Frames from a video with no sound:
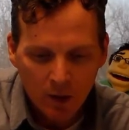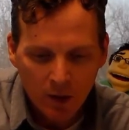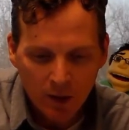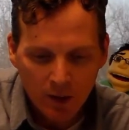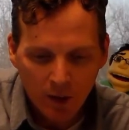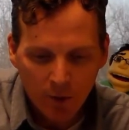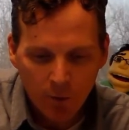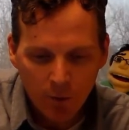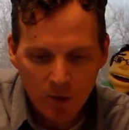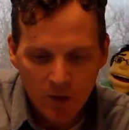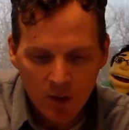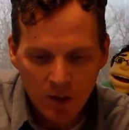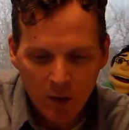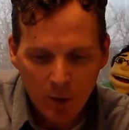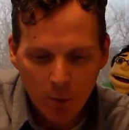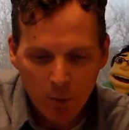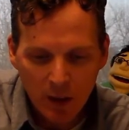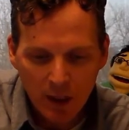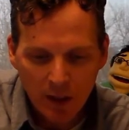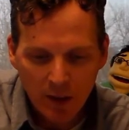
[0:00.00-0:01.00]
the difference in
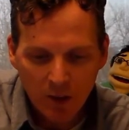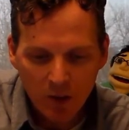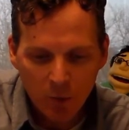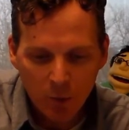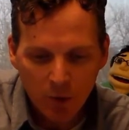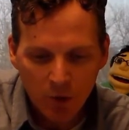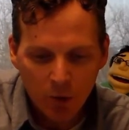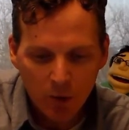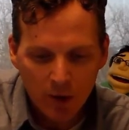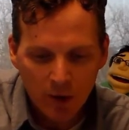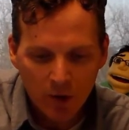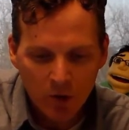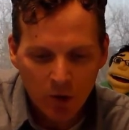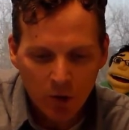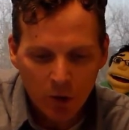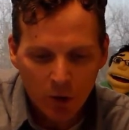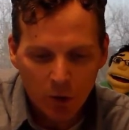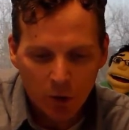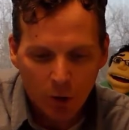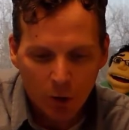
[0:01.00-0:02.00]
the means between the
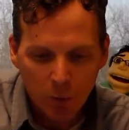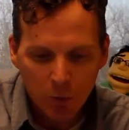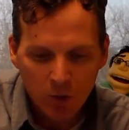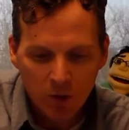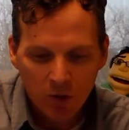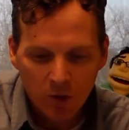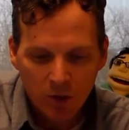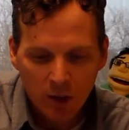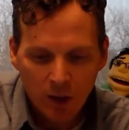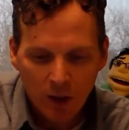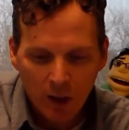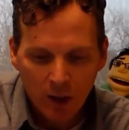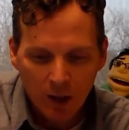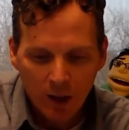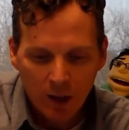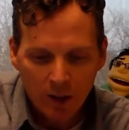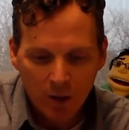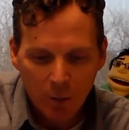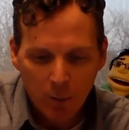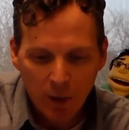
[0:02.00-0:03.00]
two groups.
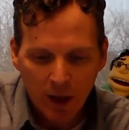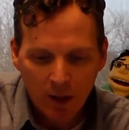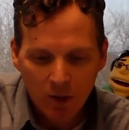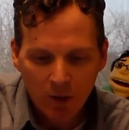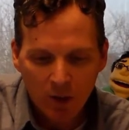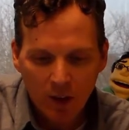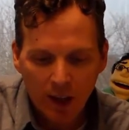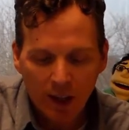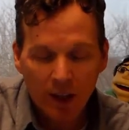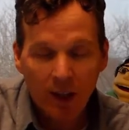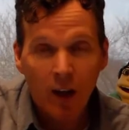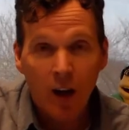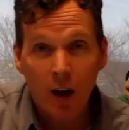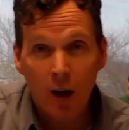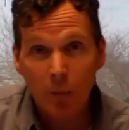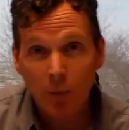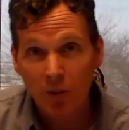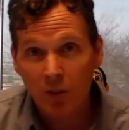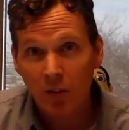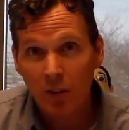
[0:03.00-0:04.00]
It depends on that
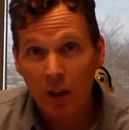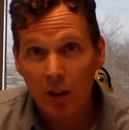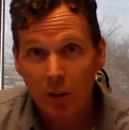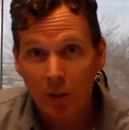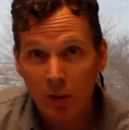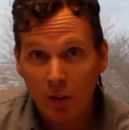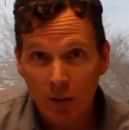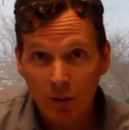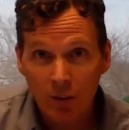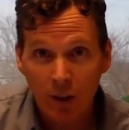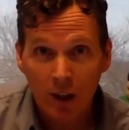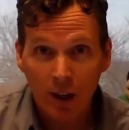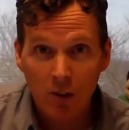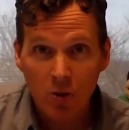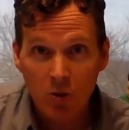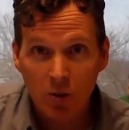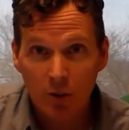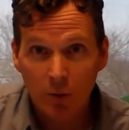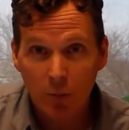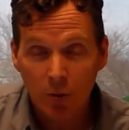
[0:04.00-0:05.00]
common standard
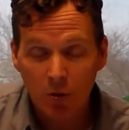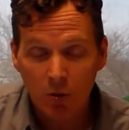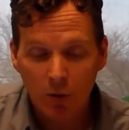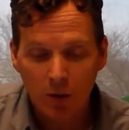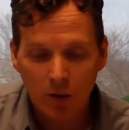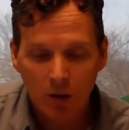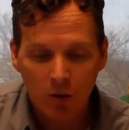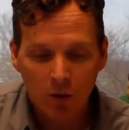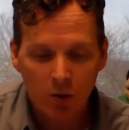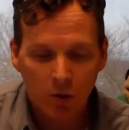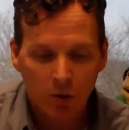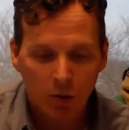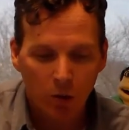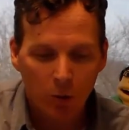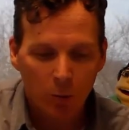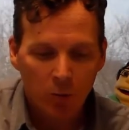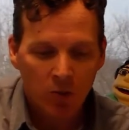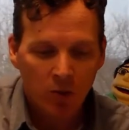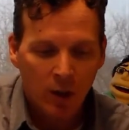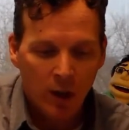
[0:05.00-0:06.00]
deviation between the two
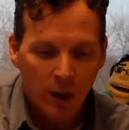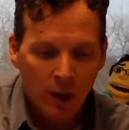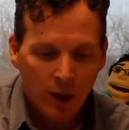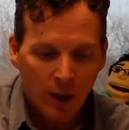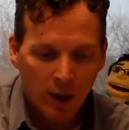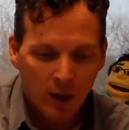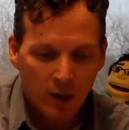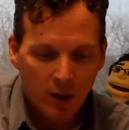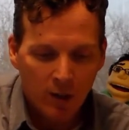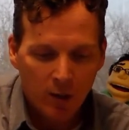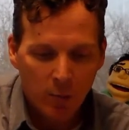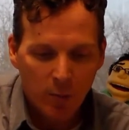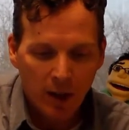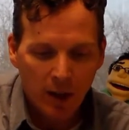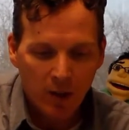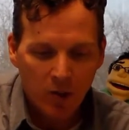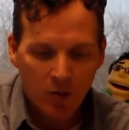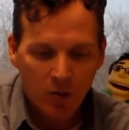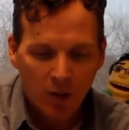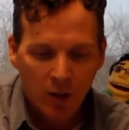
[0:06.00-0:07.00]
groups, and it
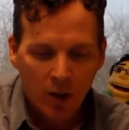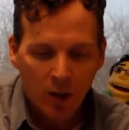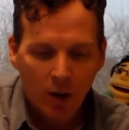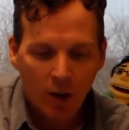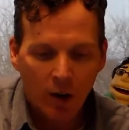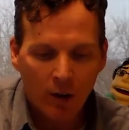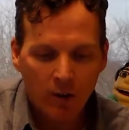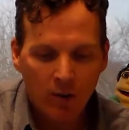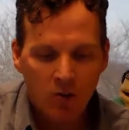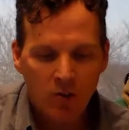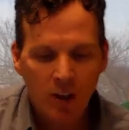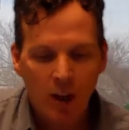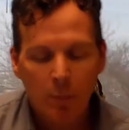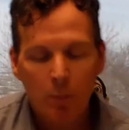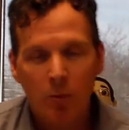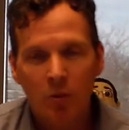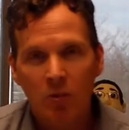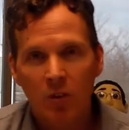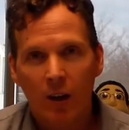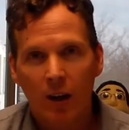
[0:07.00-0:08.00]
depends on the
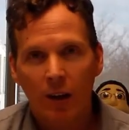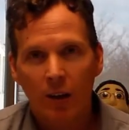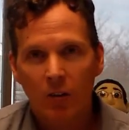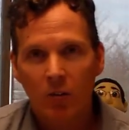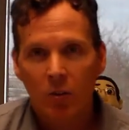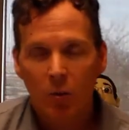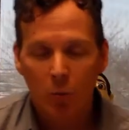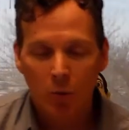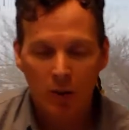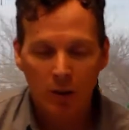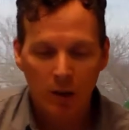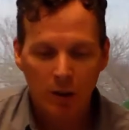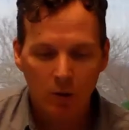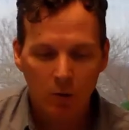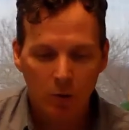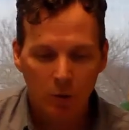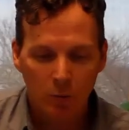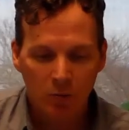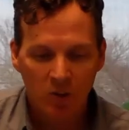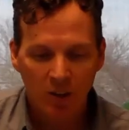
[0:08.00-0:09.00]
sample size, the within
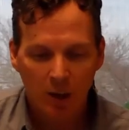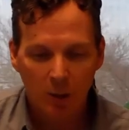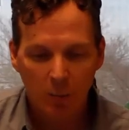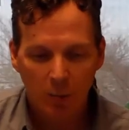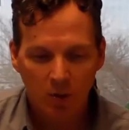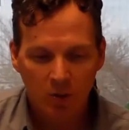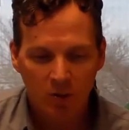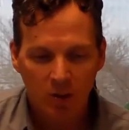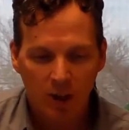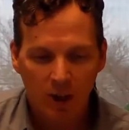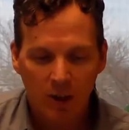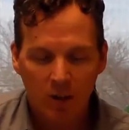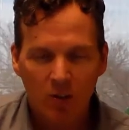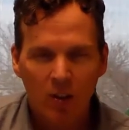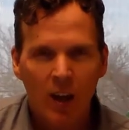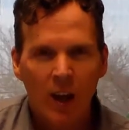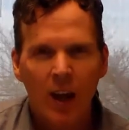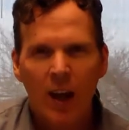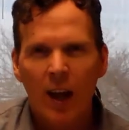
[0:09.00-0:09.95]
group sample size.